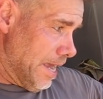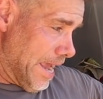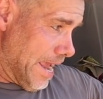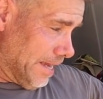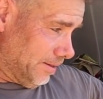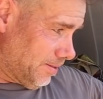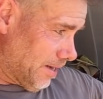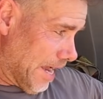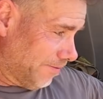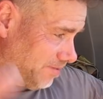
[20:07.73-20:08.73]
and
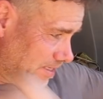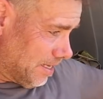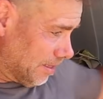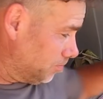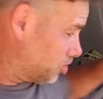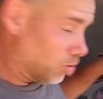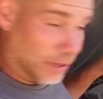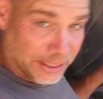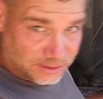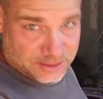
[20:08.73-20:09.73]
I've seen them do
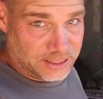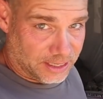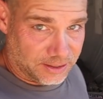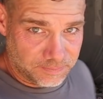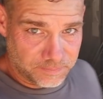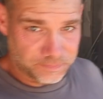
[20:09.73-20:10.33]
what I just did,